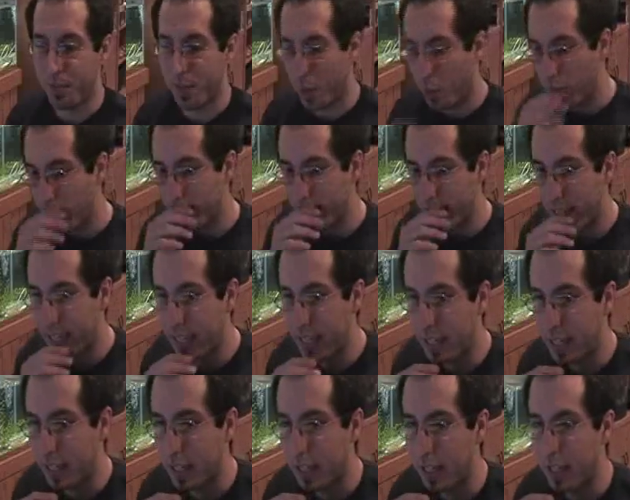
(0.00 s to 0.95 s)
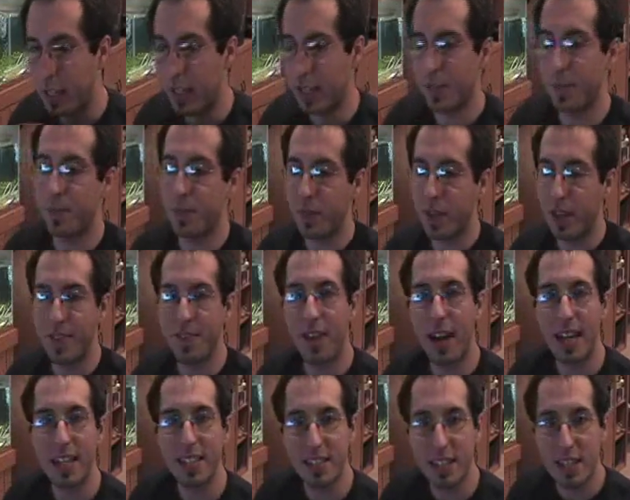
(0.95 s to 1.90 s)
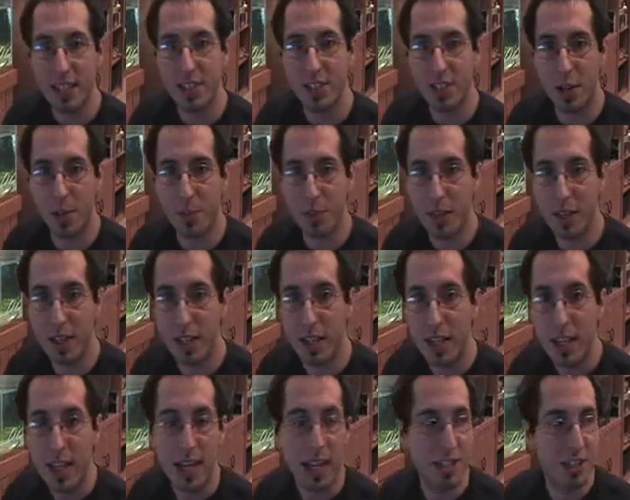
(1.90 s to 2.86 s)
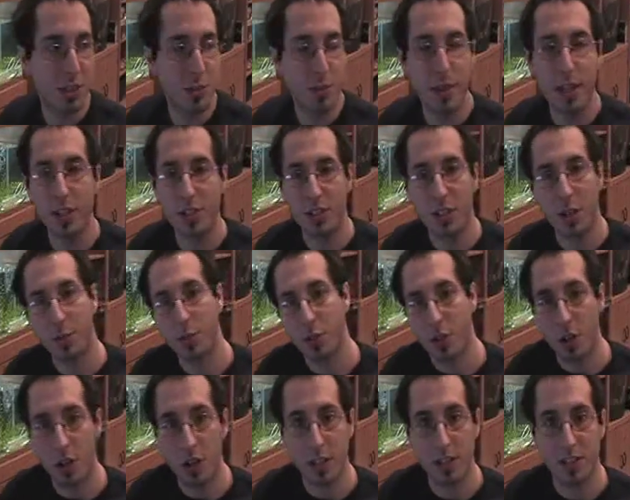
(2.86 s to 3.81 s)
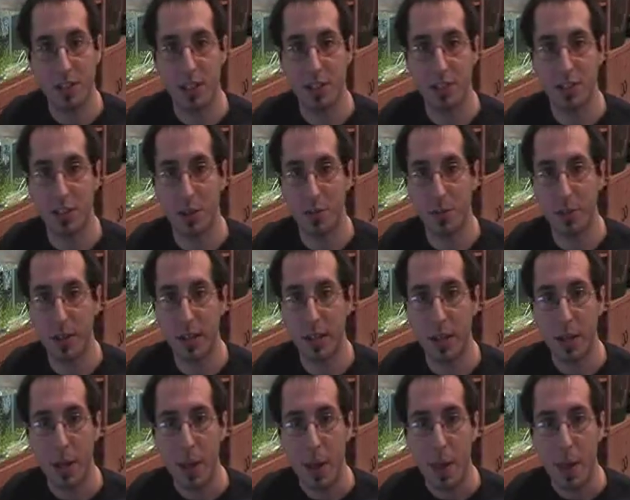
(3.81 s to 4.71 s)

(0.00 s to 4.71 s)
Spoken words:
once again, if I say something and somebody else comes along and says something,